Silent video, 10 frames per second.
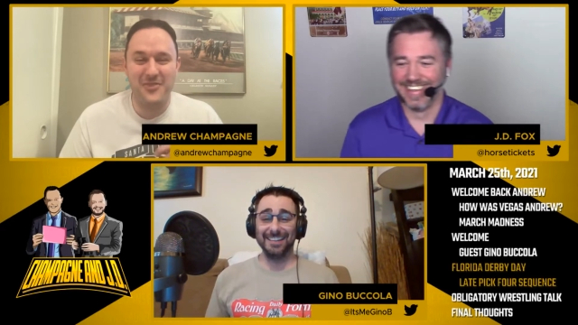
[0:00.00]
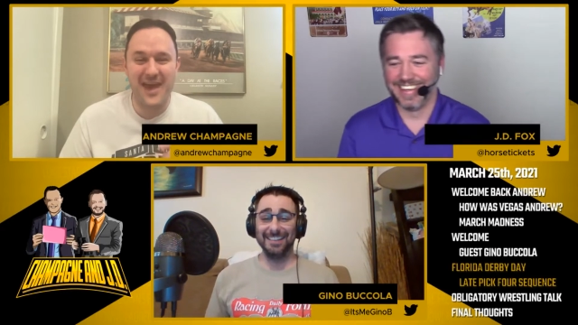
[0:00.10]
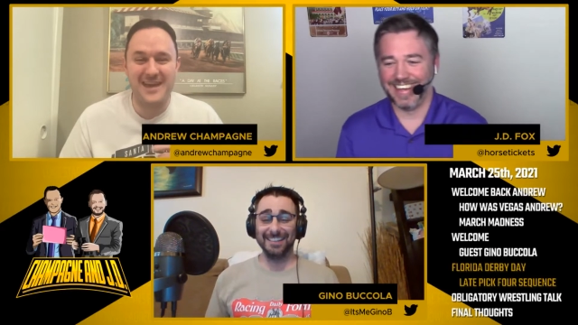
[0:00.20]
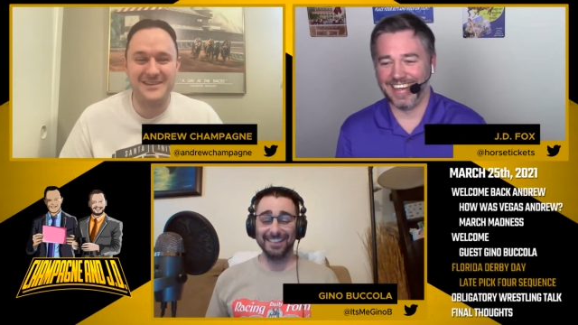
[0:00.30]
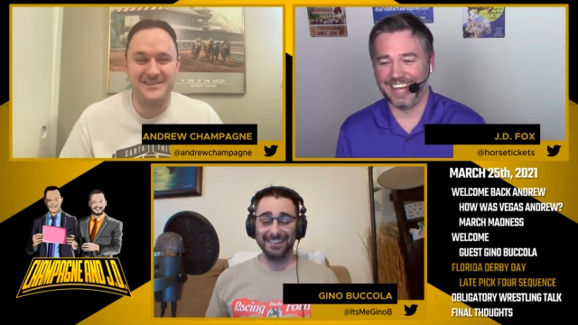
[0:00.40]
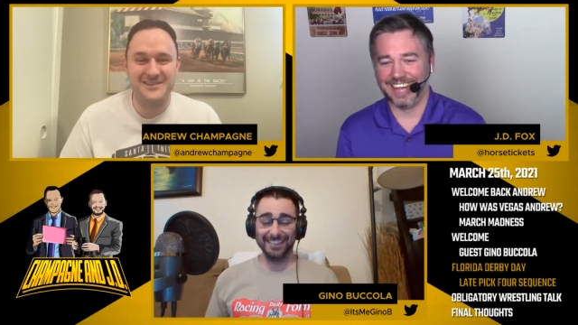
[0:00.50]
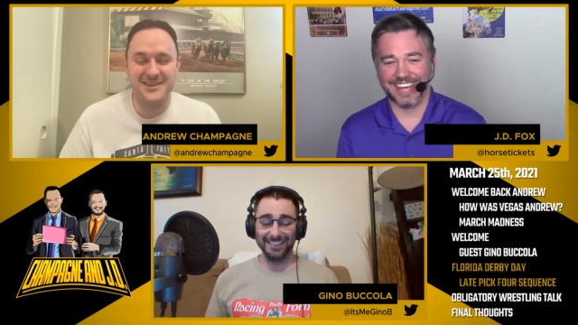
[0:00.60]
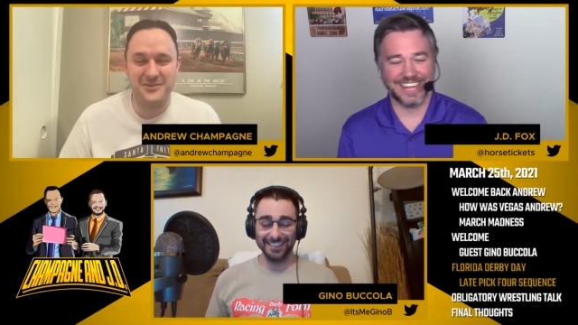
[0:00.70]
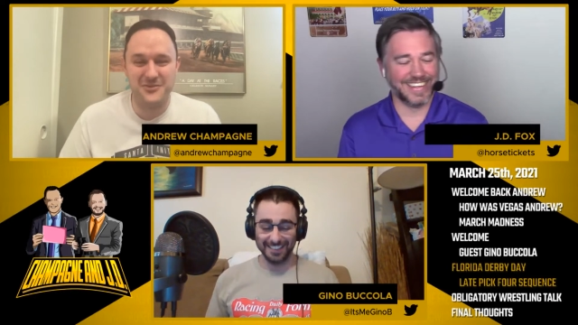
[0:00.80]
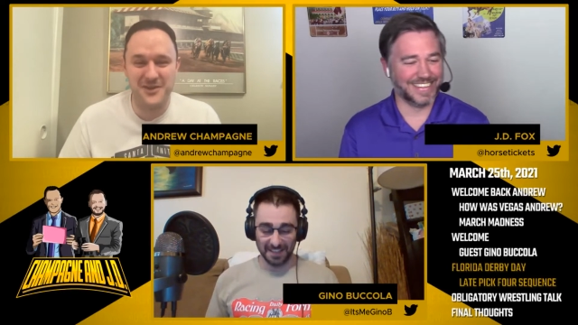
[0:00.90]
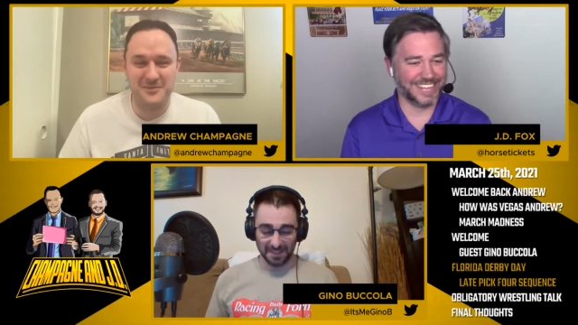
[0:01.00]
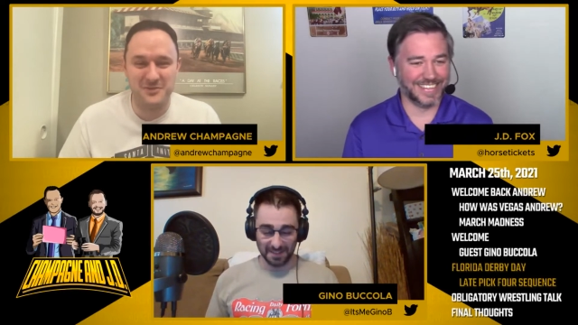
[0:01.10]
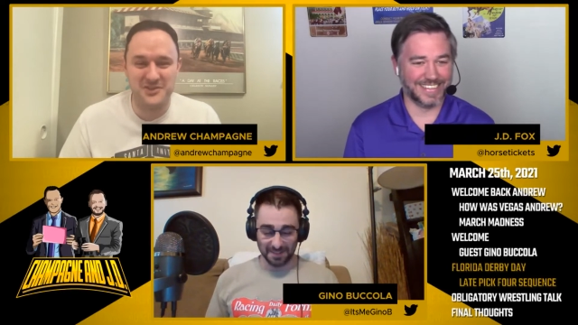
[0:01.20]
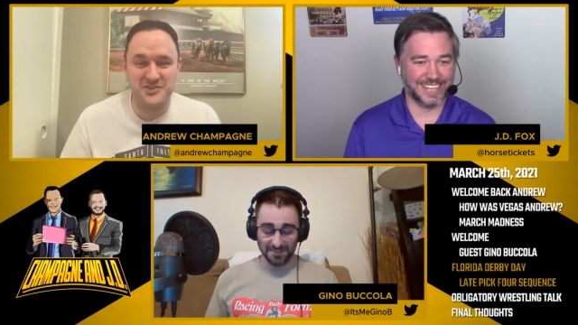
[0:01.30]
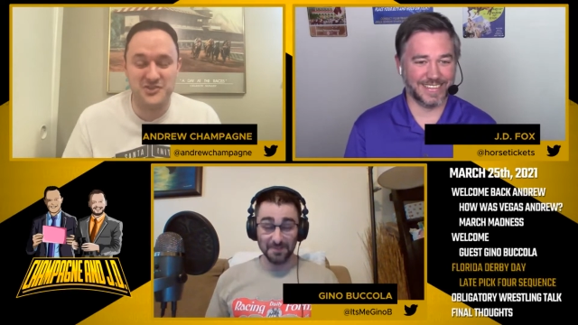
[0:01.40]
Speaker 1: that
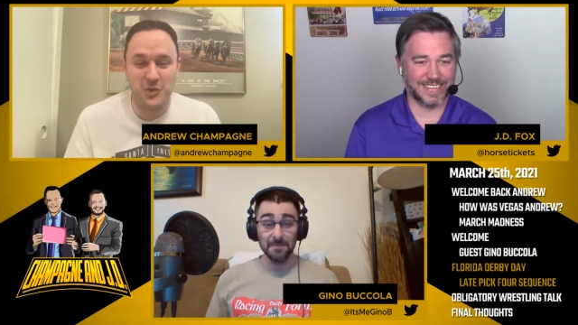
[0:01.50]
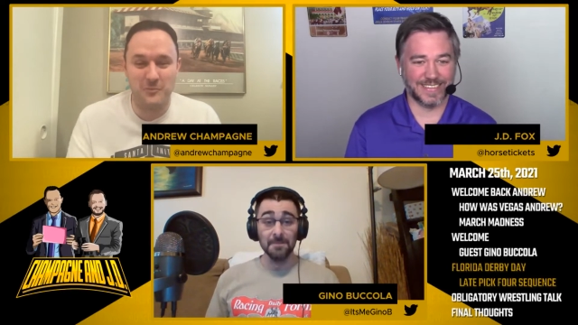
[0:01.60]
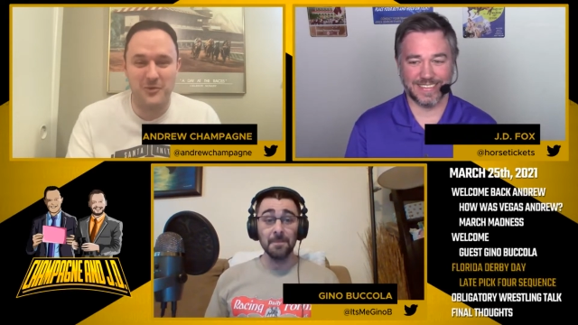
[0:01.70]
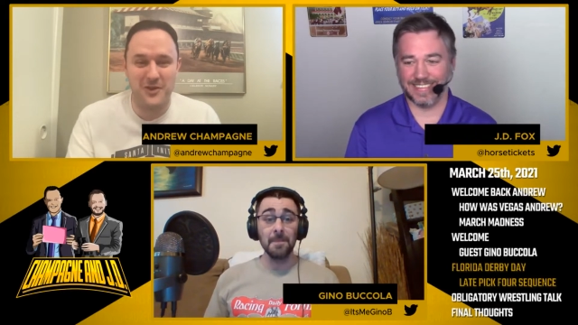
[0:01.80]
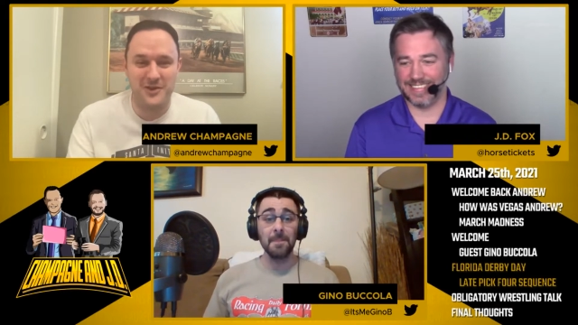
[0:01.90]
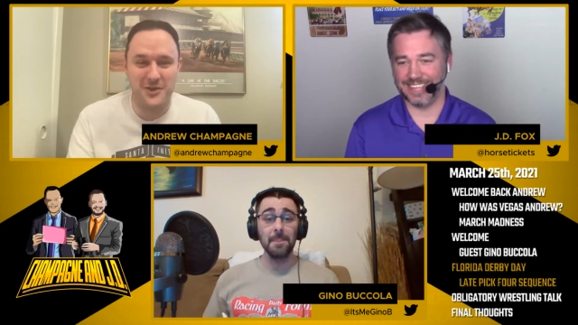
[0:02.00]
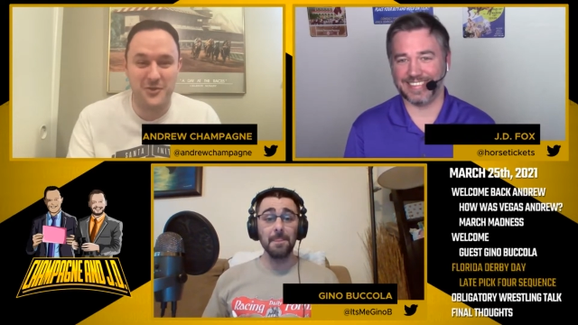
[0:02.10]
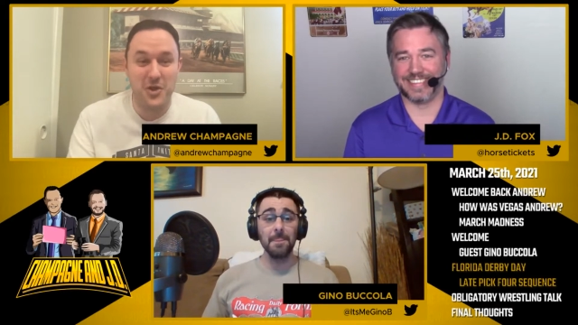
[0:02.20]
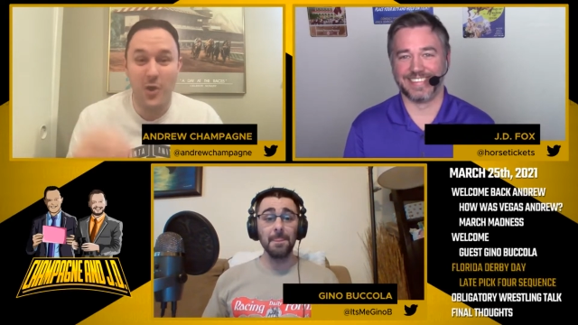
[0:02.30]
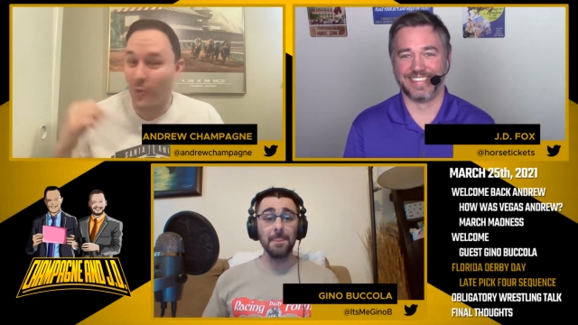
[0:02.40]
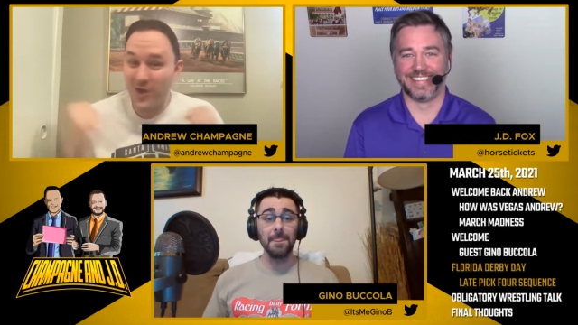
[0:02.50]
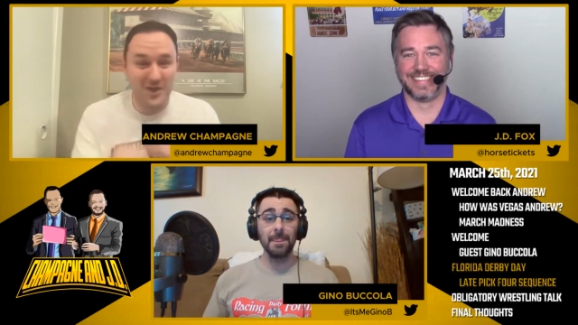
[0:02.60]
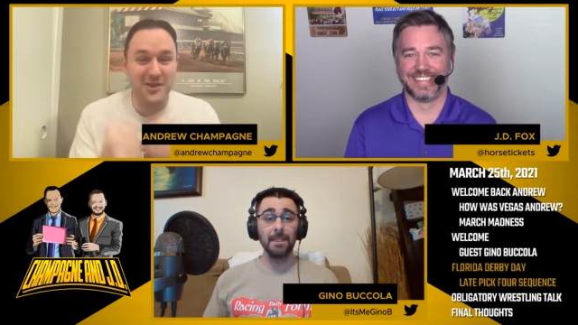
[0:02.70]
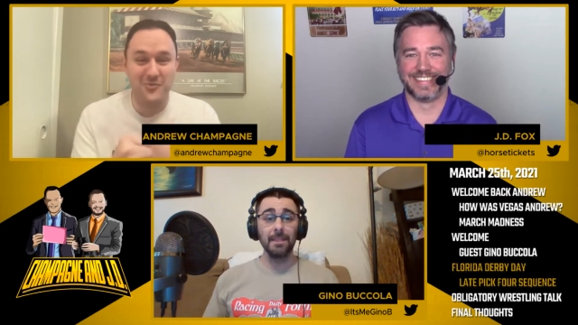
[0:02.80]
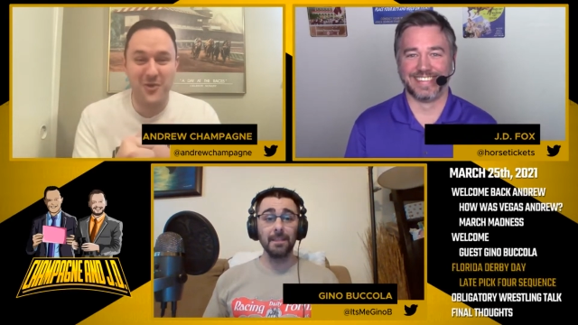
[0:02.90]
incredibly sobering note, we're
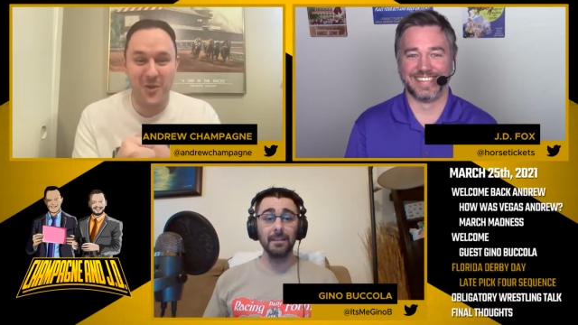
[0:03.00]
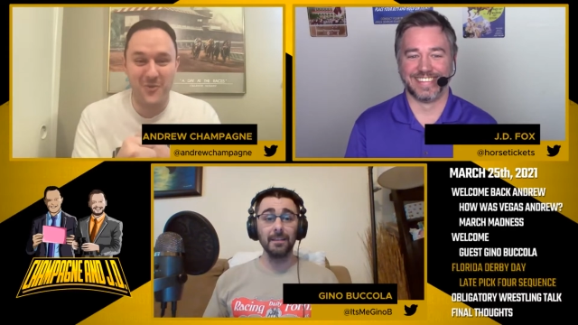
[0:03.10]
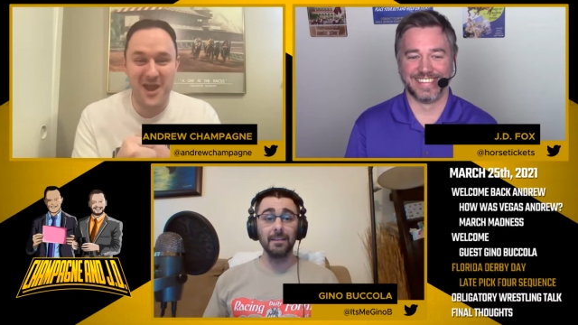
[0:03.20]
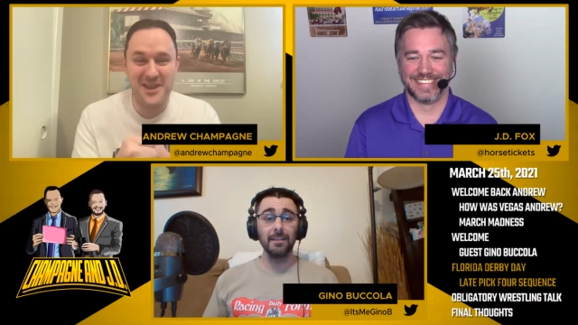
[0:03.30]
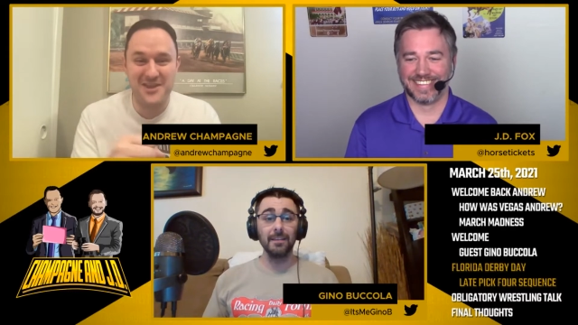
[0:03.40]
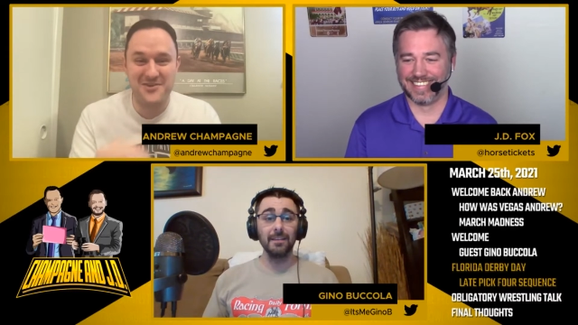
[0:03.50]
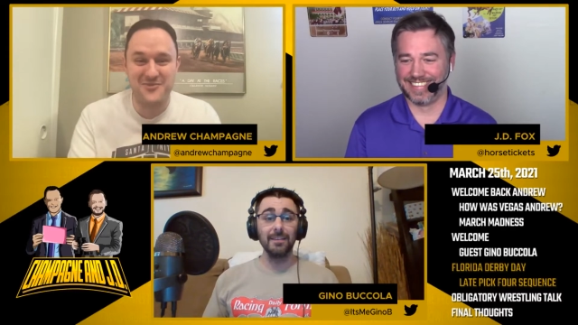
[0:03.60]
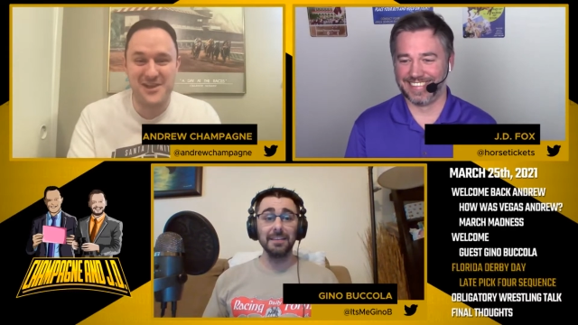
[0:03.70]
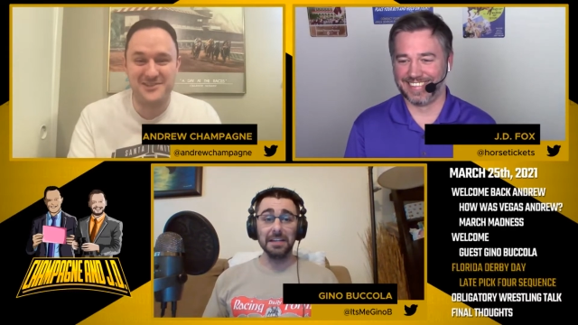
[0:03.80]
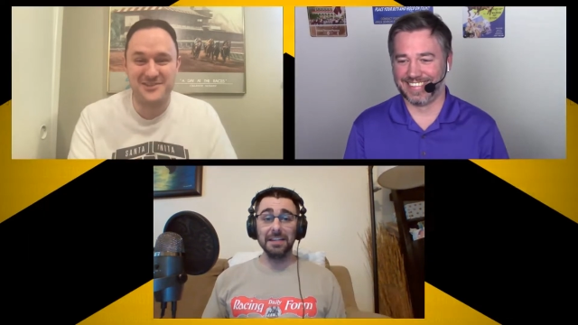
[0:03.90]
going to roll right into race